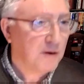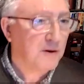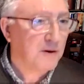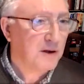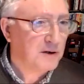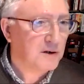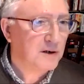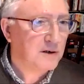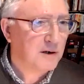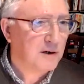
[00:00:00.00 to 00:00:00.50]

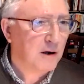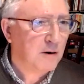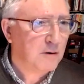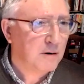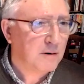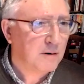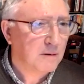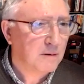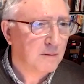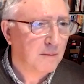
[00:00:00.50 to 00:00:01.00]
This is
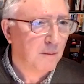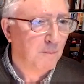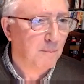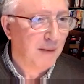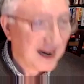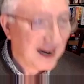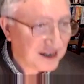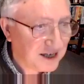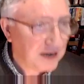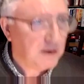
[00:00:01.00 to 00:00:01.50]
Luke.
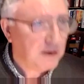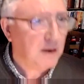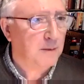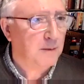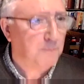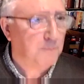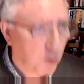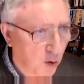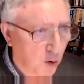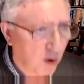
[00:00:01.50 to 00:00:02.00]
Blessed are the
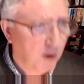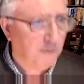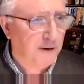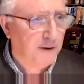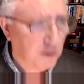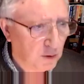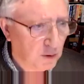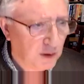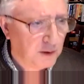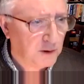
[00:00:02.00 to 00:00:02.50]
poor, for
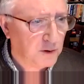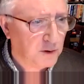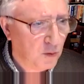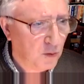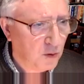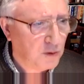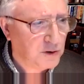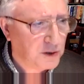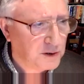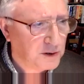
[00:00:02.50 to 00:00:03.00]
you,
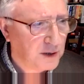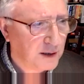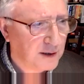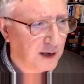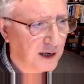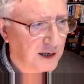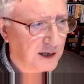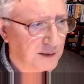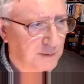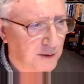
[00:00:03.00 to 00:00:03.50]
yours is the
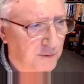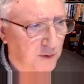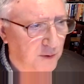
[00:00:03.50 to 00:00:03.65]
kingdom of